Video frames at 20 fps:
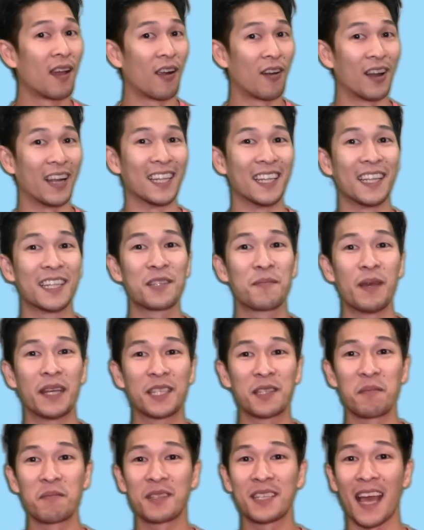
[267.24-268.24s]
Alright, let's make
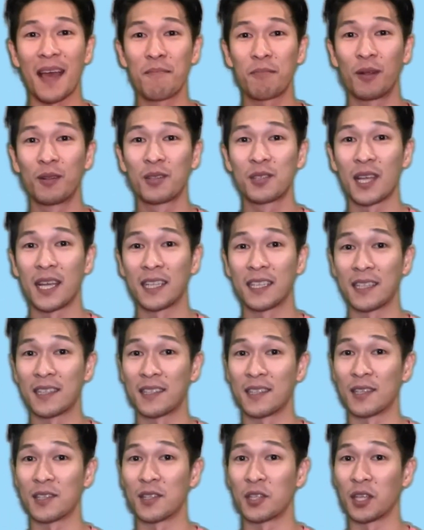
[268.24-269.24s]
some sample
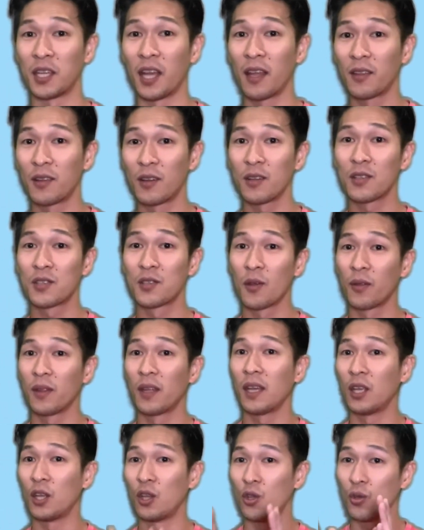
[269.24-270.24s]
sentences together so
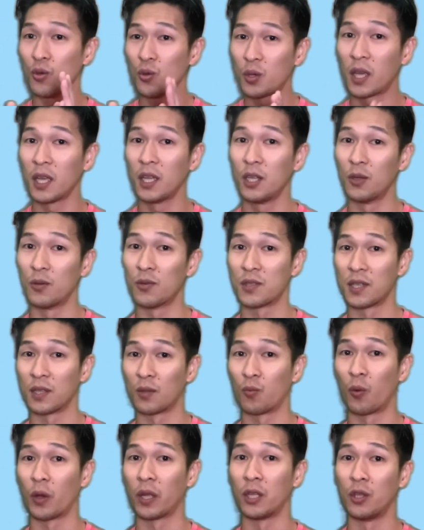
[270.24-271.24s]
that you can use
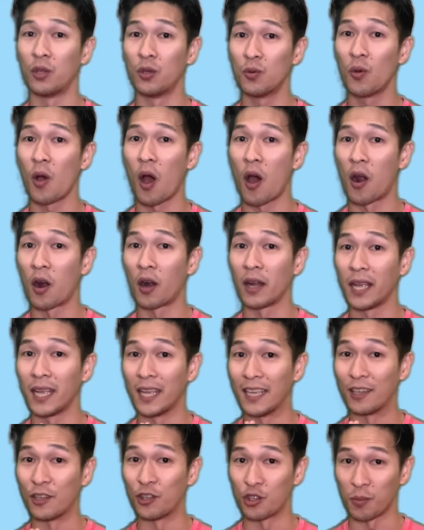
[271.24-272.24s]
it when you are
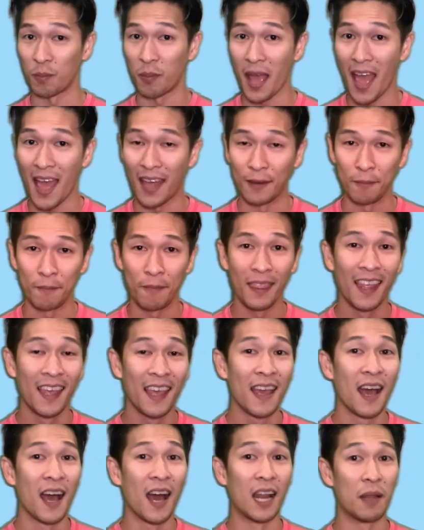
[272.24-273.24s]
in Japan.
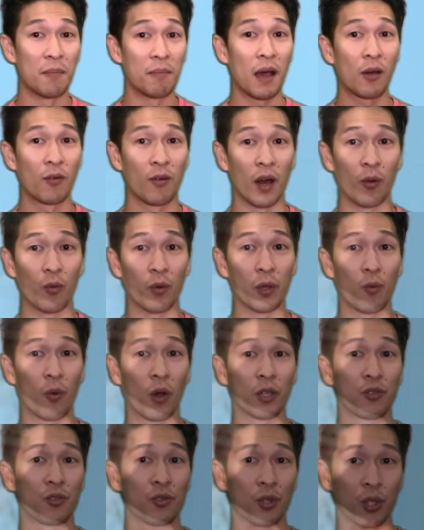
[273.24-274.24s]
Halimbawa, we
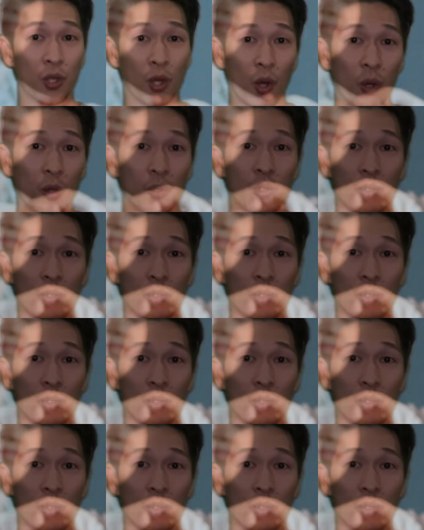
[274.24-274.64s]
want to go